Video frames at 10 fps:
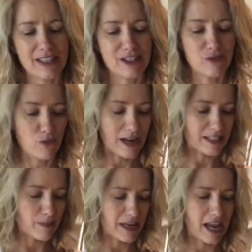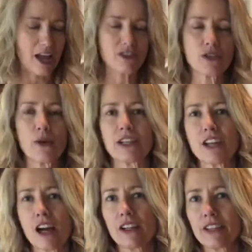recipe, I also want to
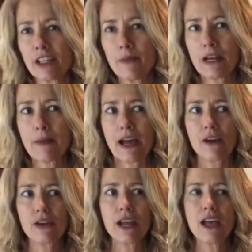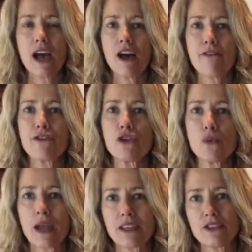talk a little bit about a few
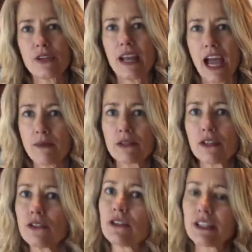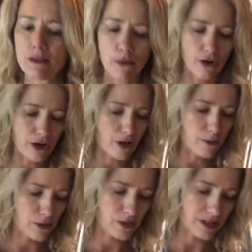ways you can absolutely support your
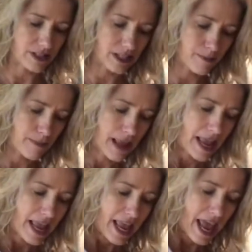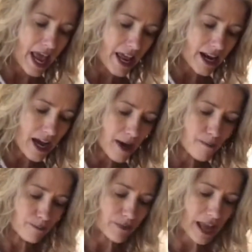immune system.
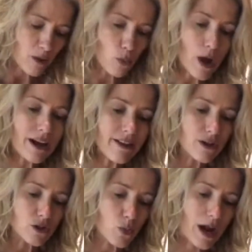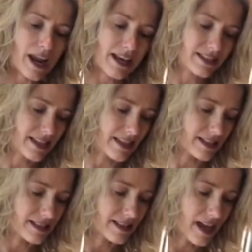And one of those ways is